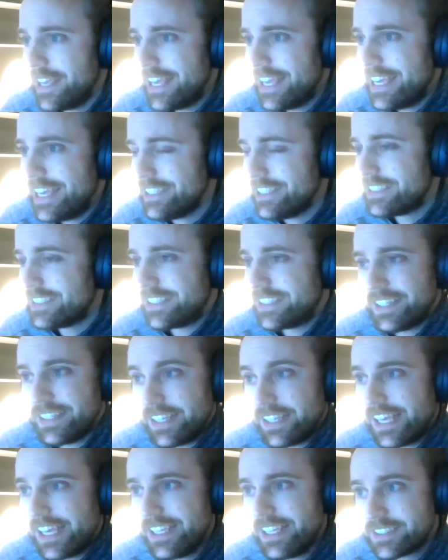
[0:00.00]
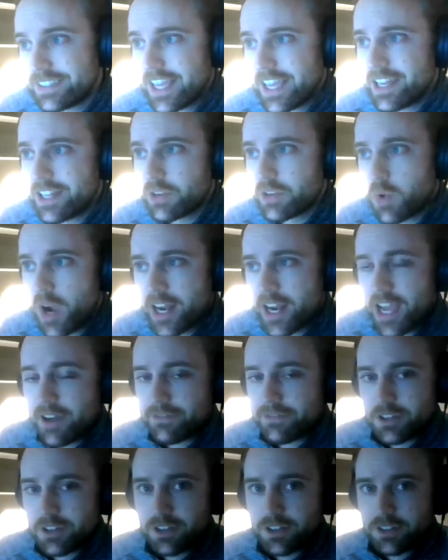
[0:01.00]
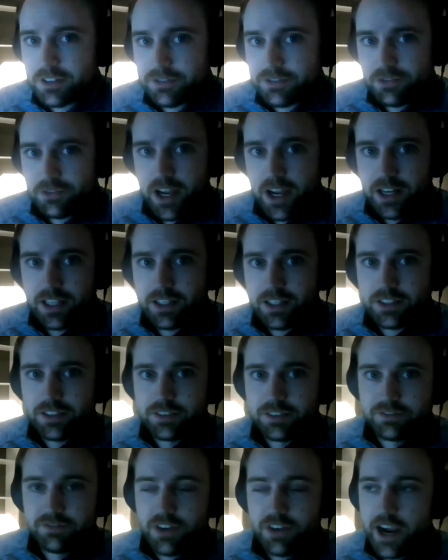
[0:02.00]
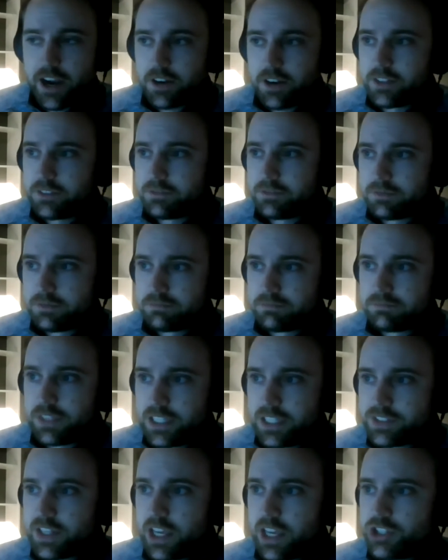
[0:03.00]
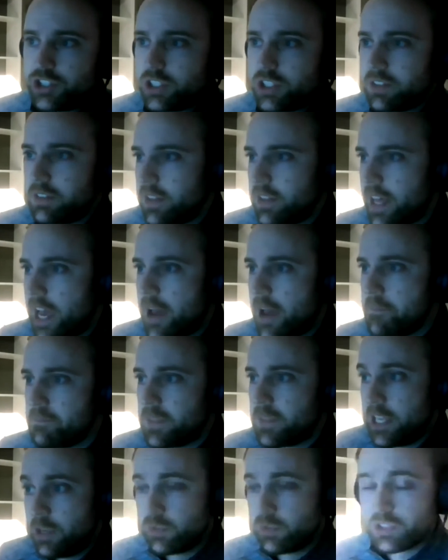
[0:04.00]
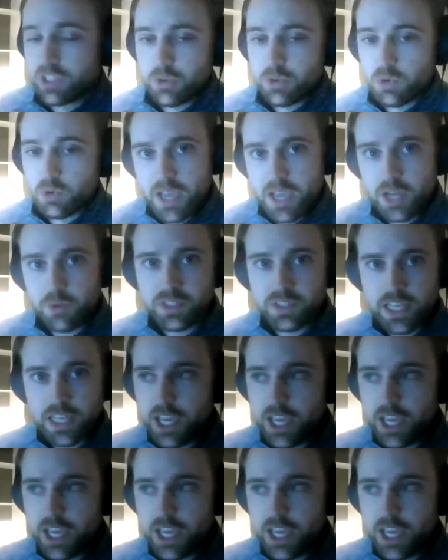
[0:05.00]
He stated right after Freddie fired his agent that he was going to remain with the